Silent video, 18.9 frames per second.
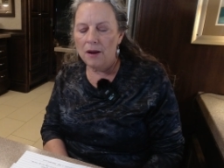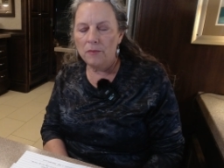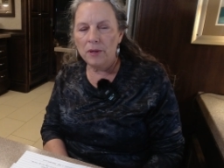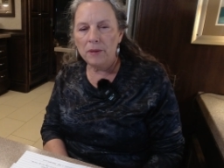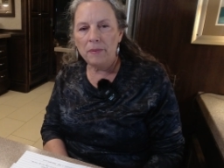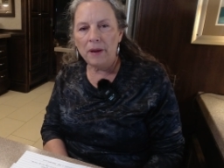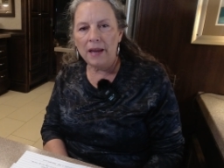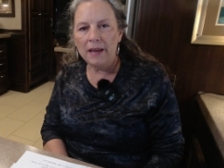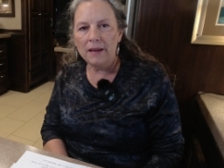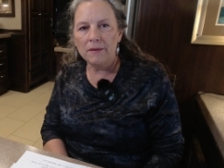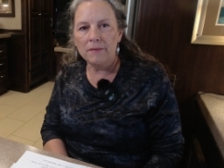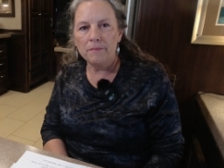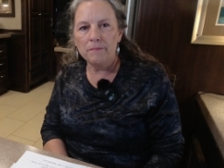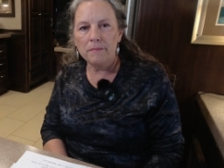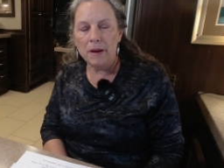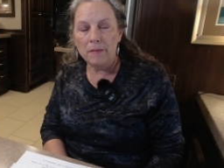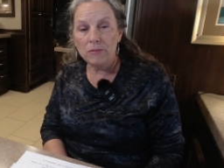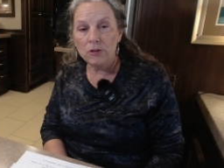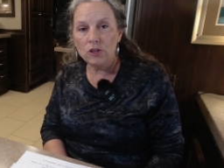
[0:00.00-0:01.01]
We pay a
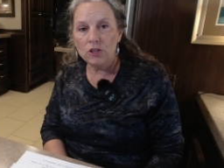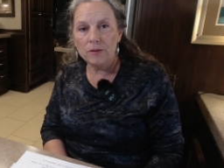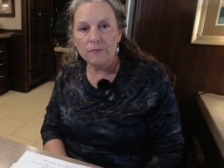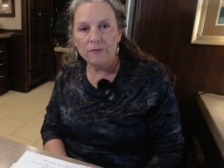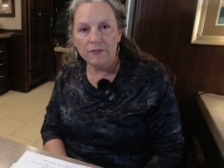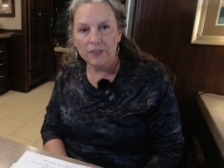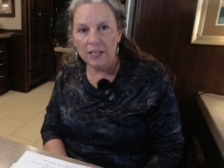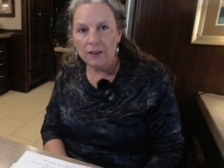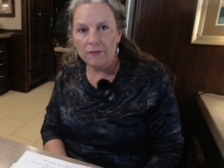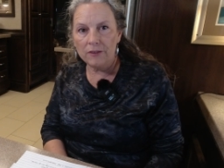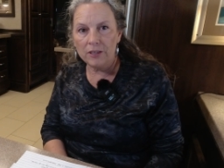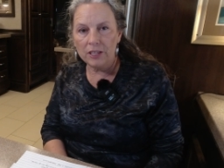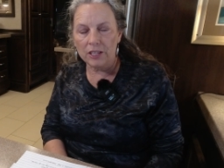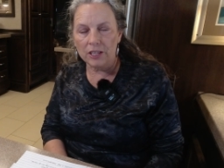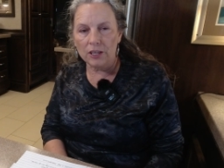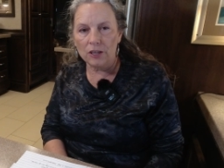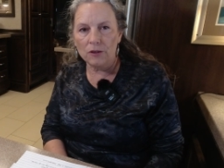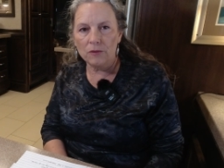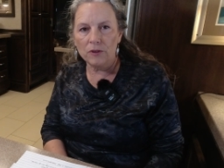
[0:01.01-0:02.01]
membership fee every
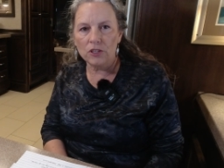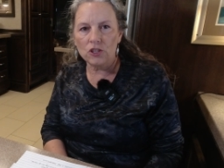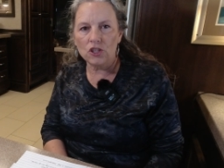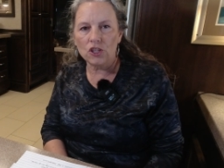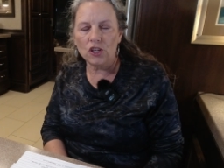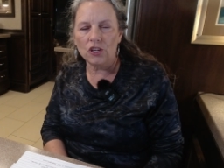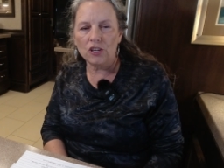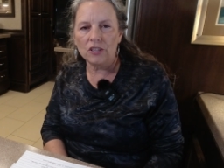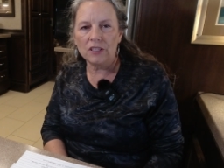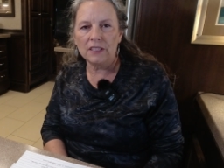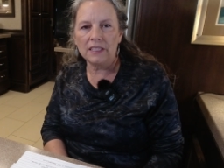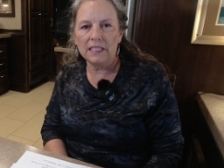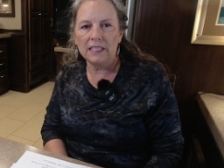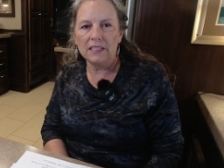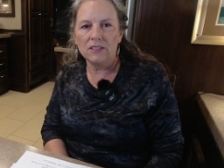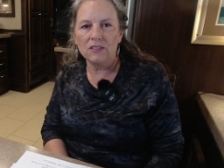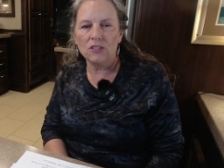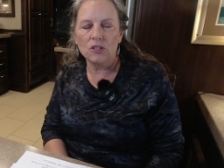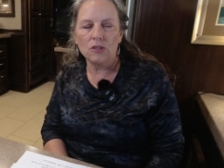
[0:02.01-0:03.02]
year, which
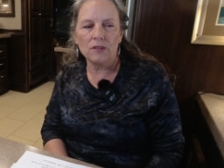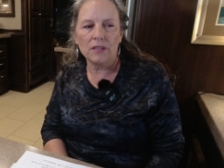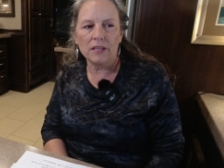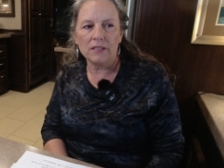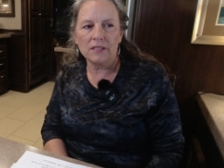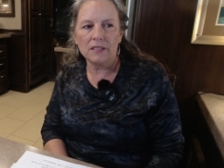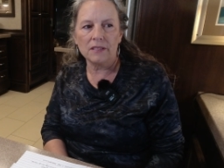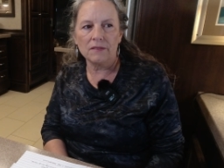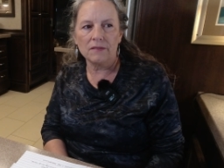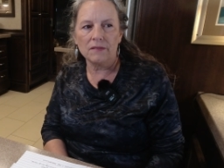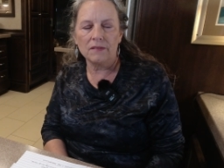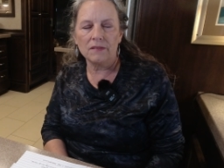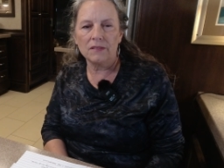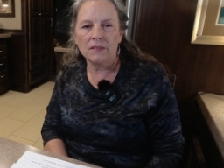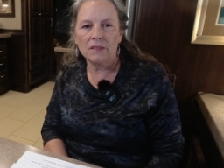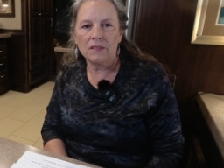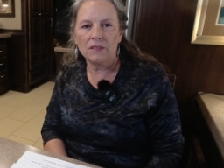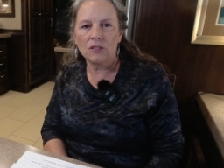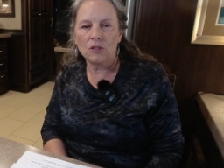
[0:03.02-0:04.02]
currently in
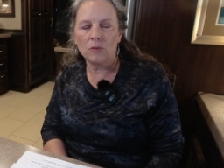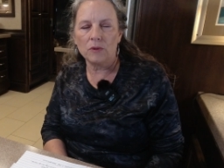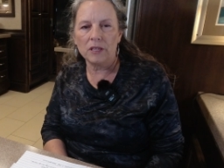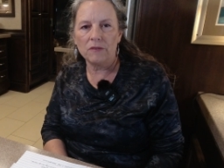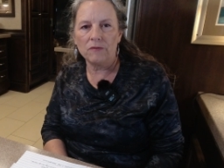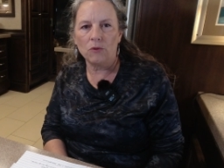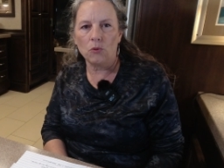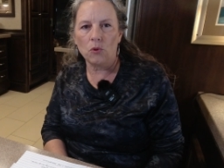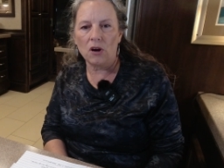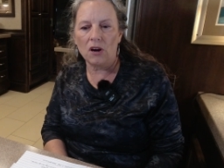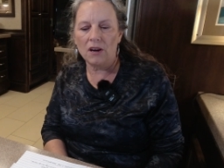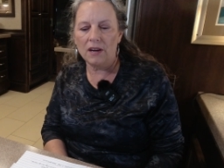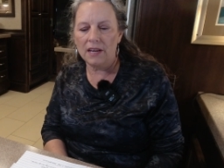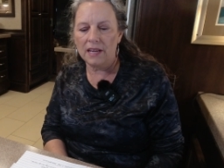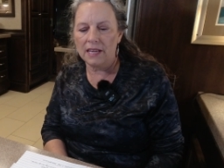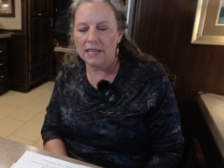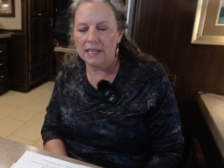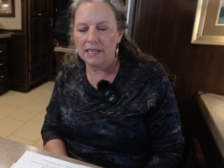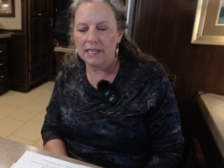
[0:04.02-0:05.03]
2024
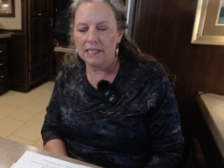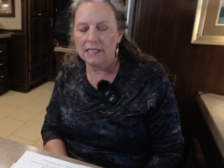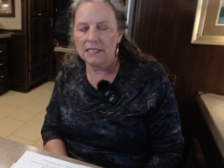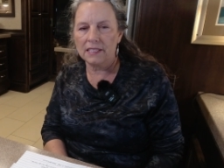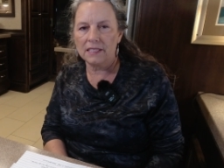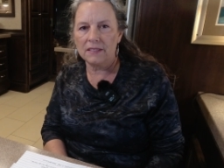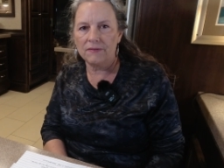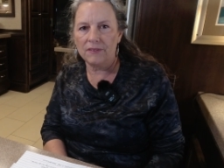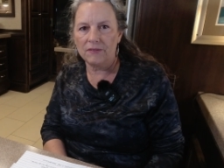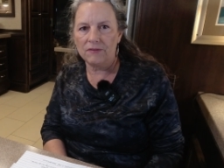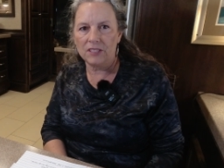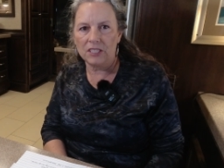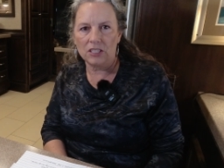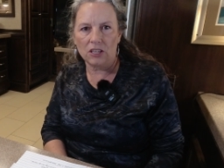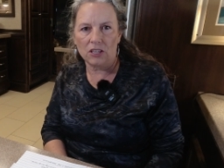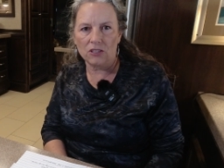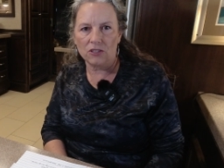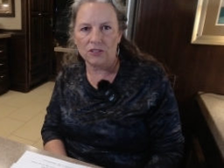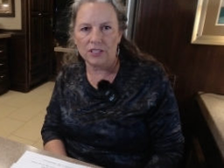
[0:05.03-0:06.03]
is
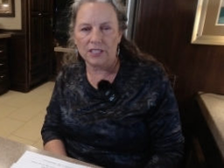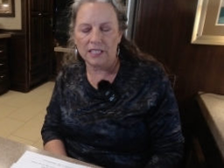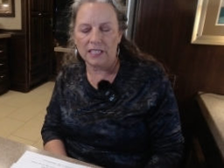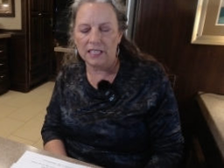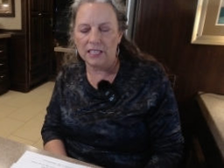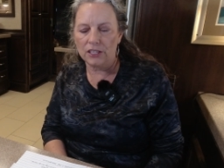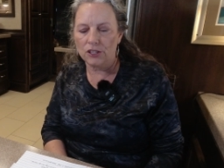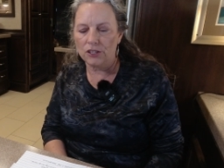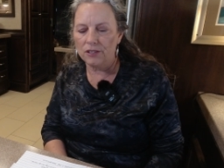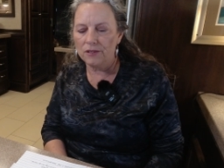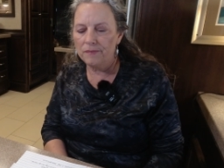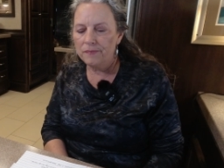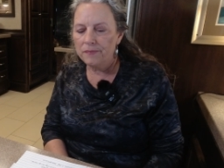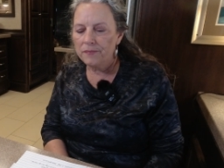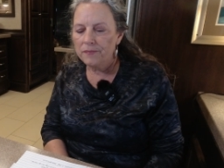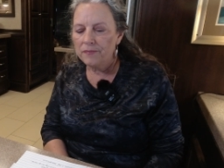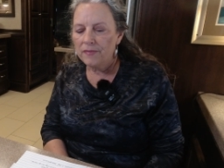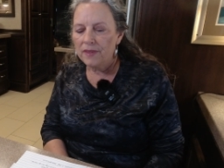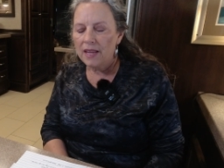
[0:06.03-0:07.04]
$50 a year.
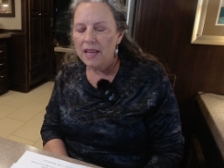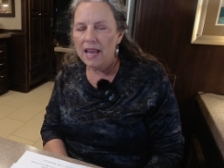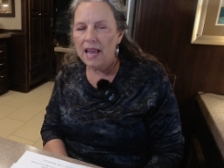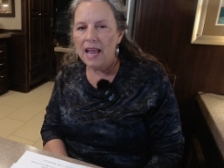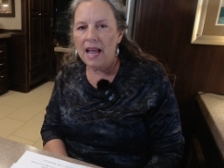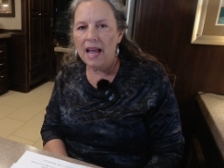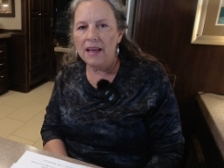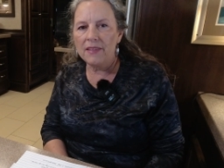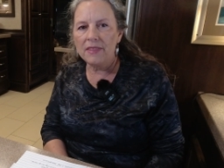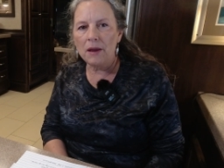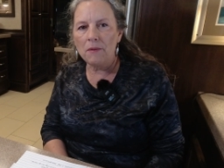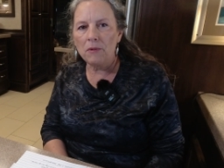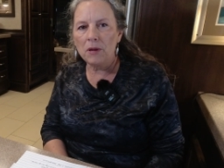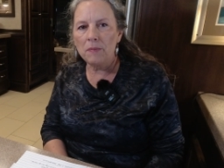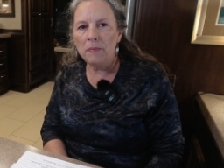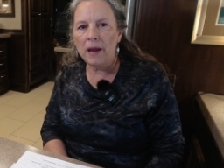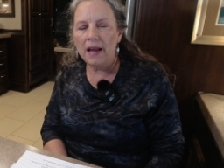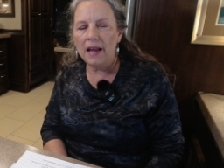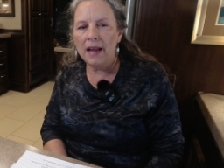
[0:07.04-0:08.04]
And then
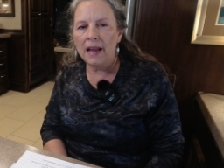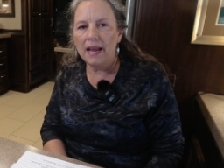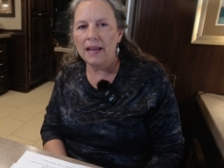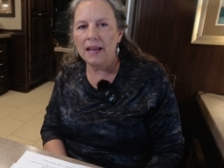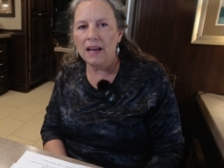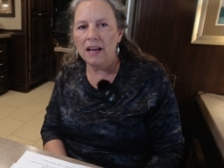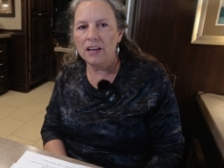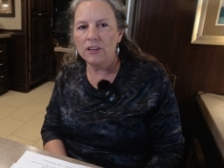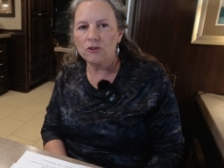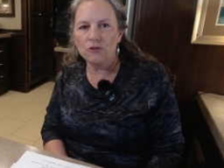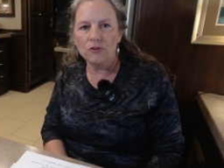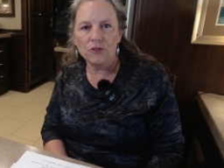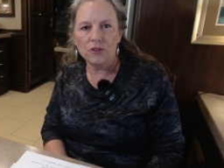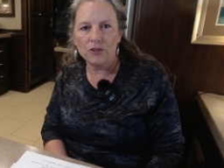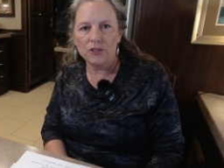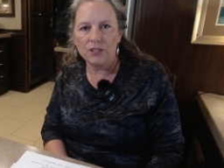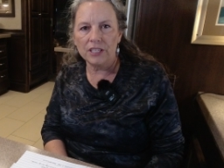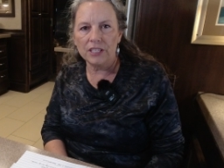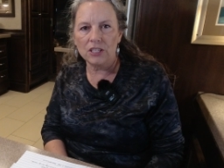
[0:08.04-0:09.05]
we pay
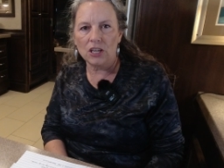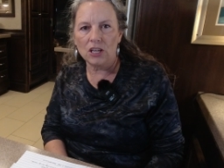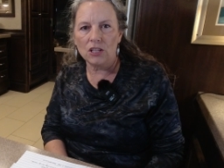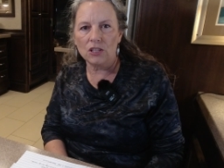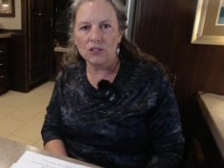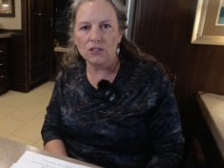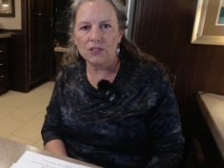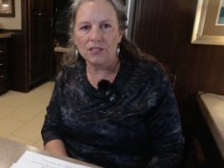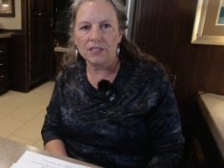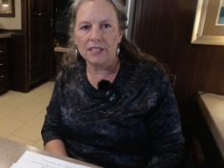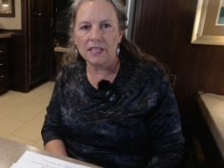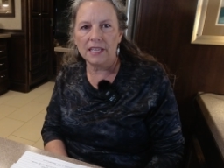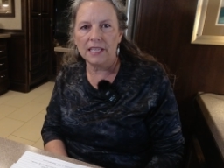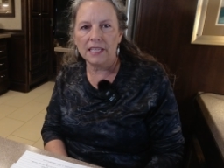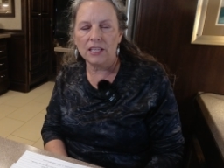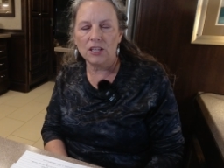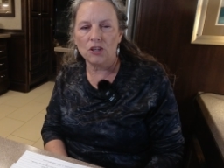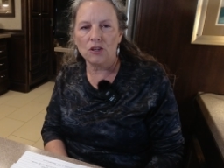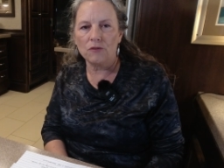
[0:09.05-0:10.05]
$130 a
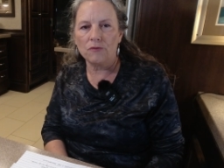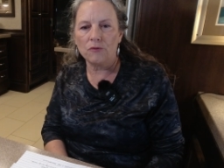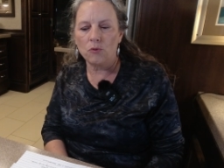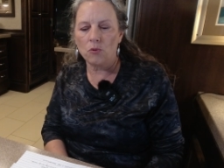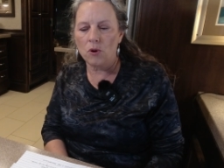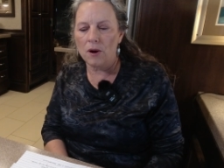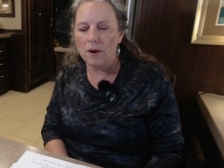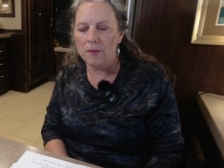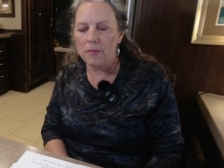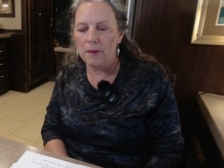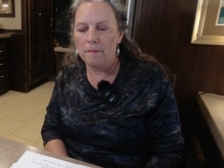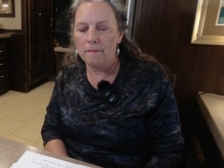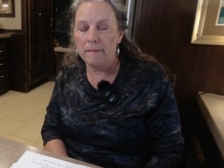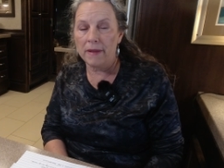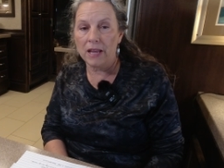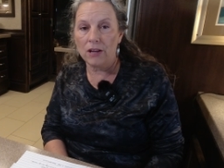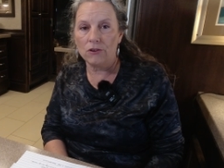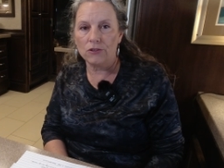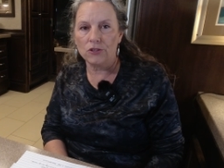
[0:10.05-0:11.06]
year for the
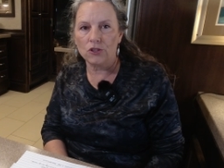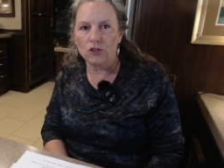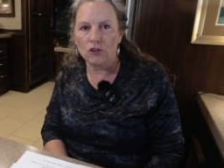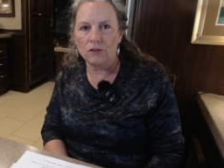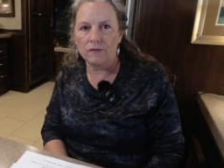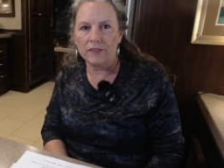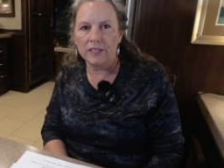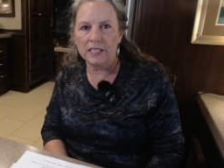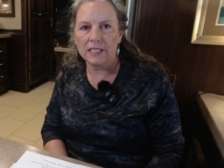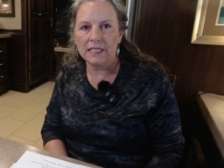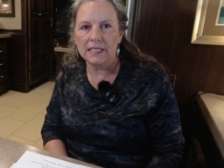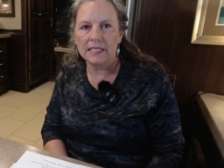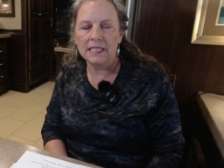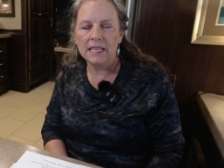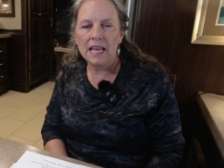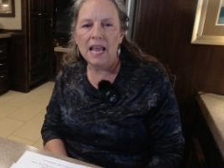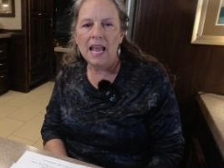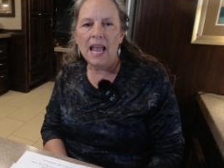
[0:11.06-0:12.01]
mail service.